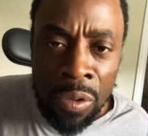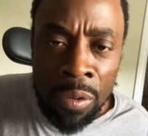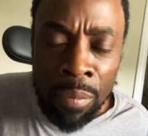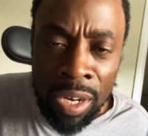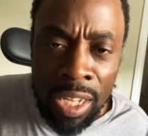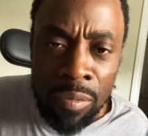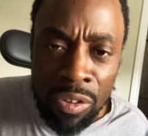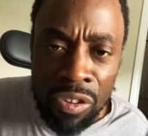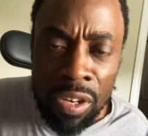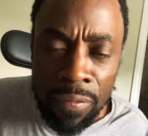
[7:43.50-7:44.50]
Please
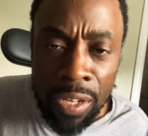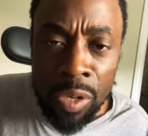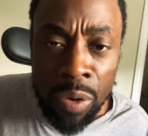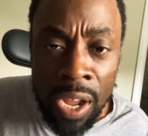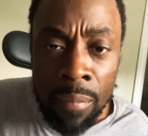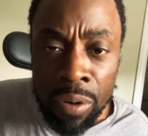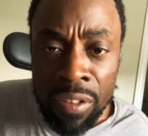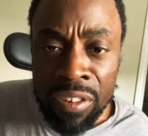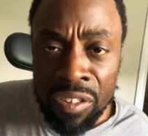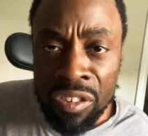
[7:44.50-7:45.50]
reshare the video. We have
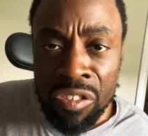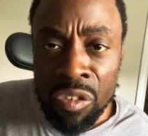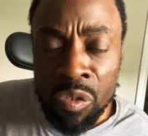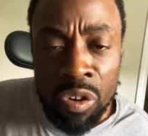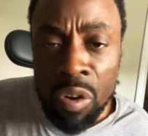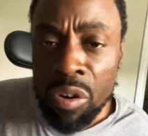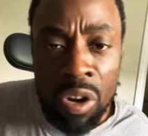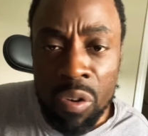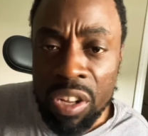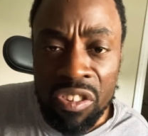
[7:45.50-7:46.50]
brothers and sisters who don't
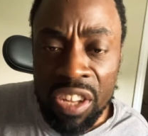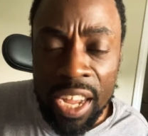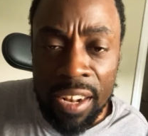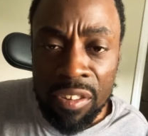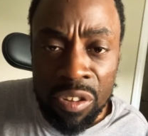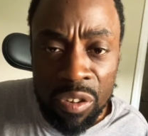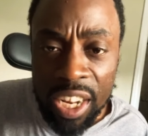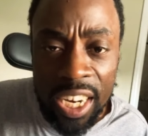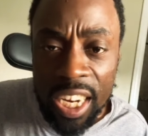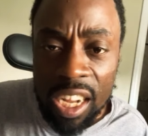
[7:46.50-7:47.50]
know this yet, so they
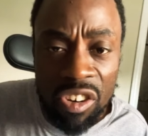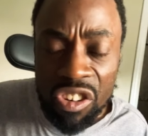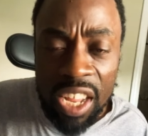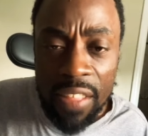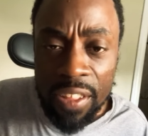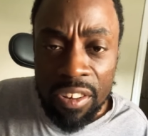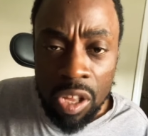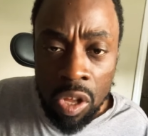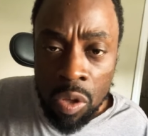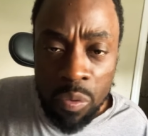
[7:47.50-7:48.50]
need to understand this.
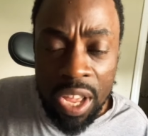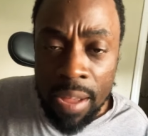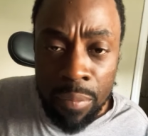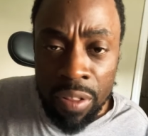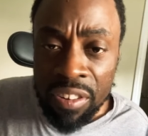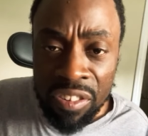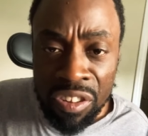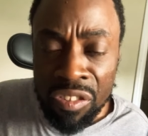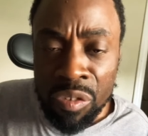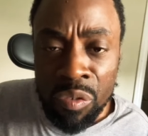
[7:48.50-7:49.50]
We have brothers and
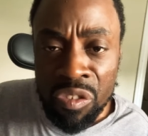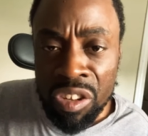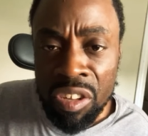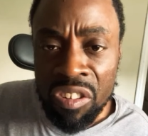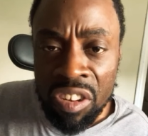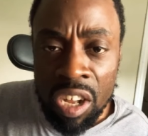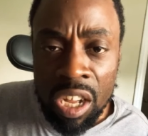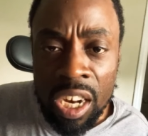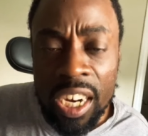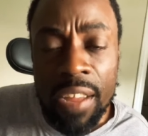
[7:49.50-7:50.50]
sisters who still stuck
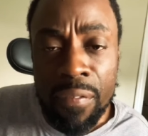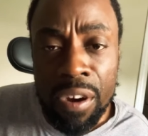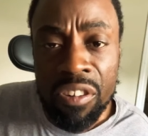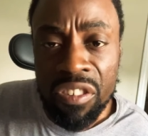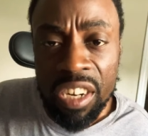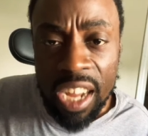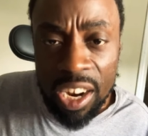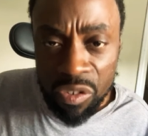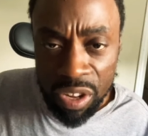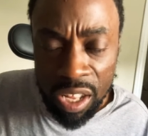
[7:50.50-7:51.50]
under that Pharisee
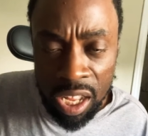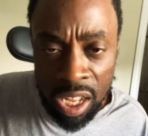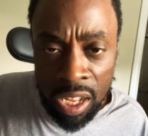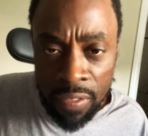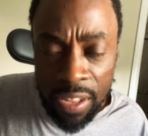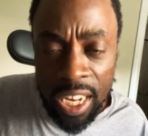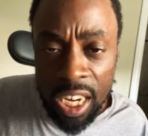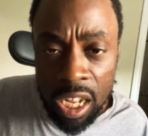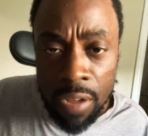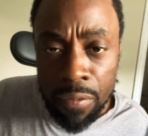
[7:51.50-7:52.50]
doctrine they need to
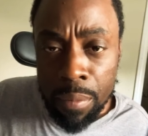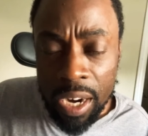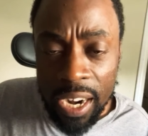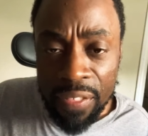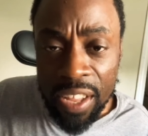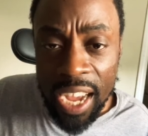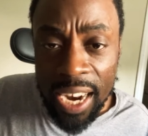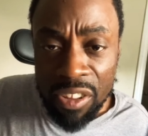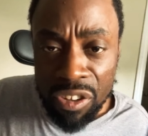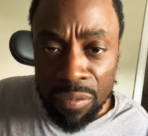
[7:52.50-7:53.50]
come from under that
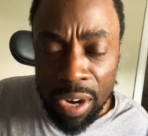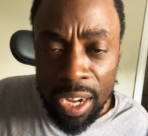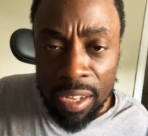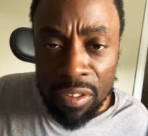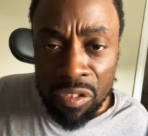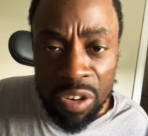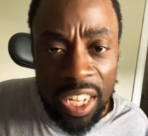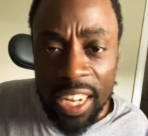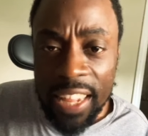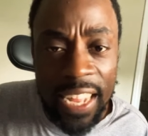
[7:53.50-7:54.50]
theology, right? So they,
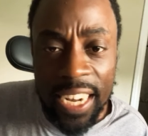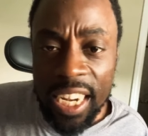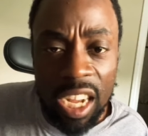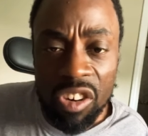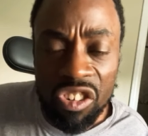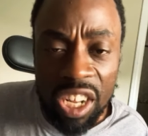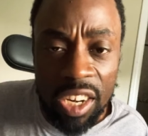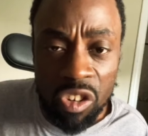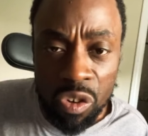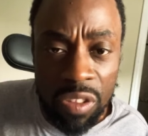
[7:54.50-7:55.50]
they, they need to understand the
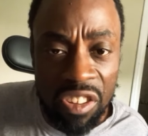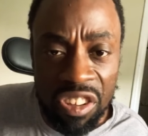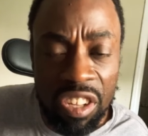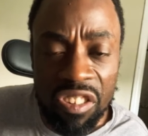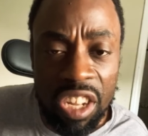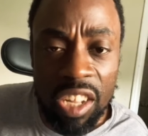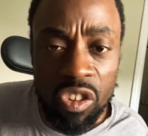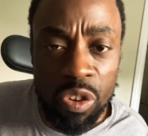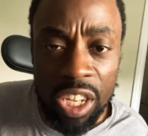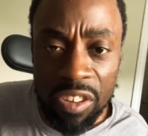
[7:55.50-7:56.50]
truth. They still stuck in
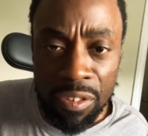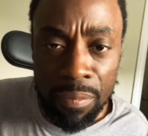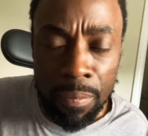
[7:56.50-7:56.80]
Judaism.